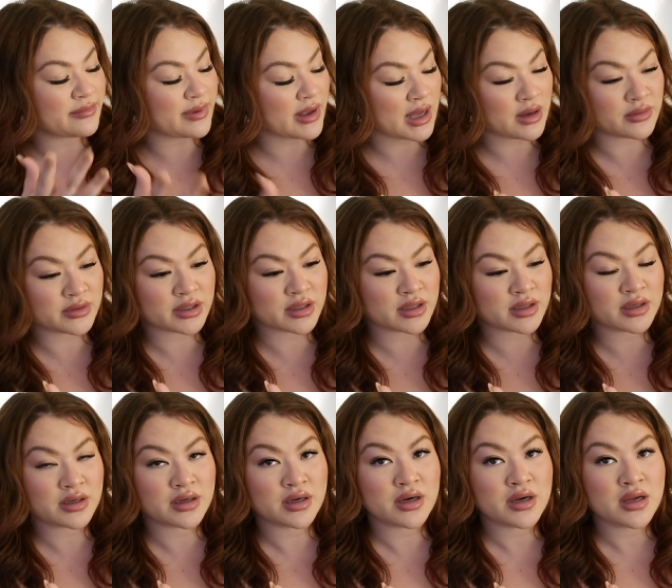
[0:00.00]

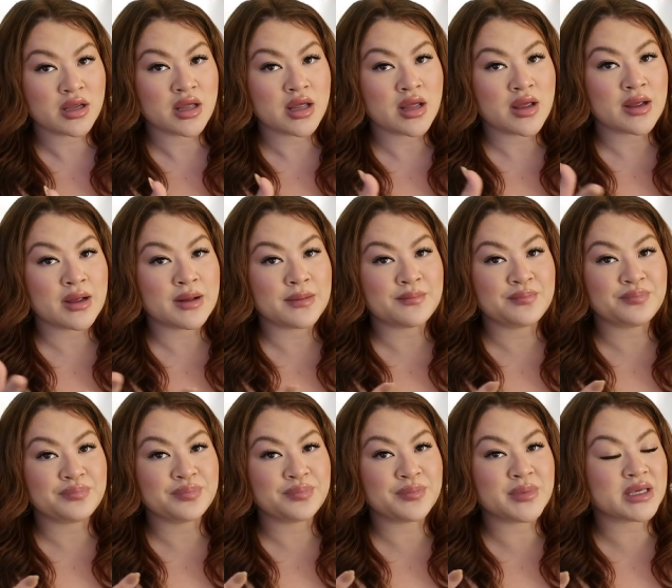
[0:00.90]
powder,
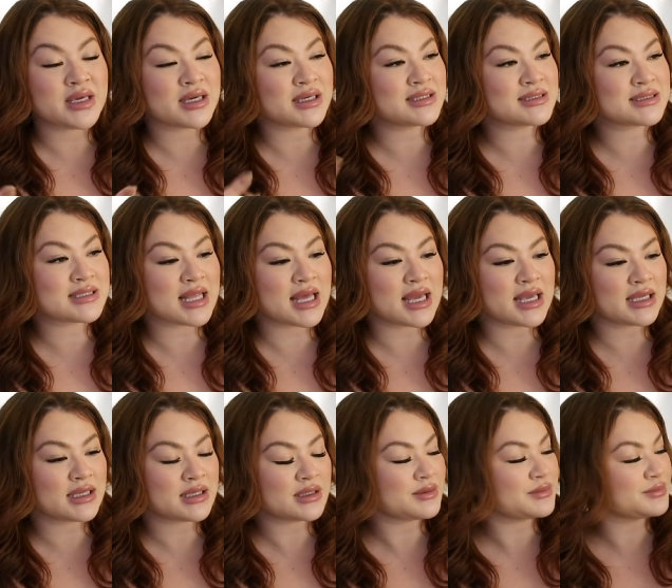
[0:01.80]
because
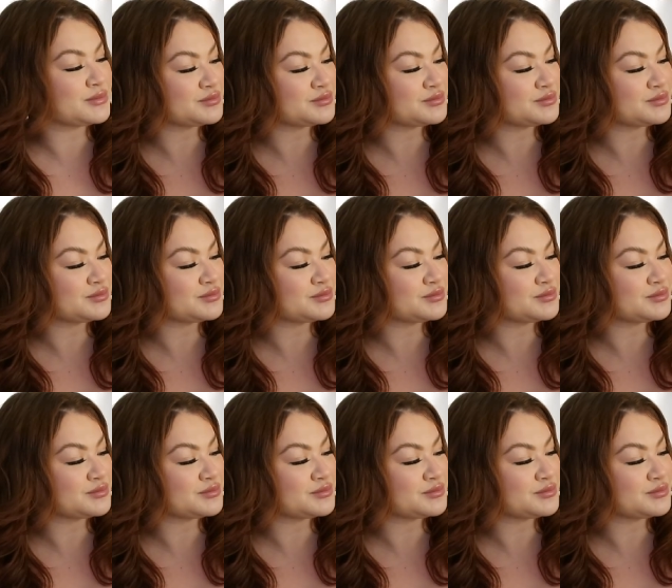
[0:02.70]
like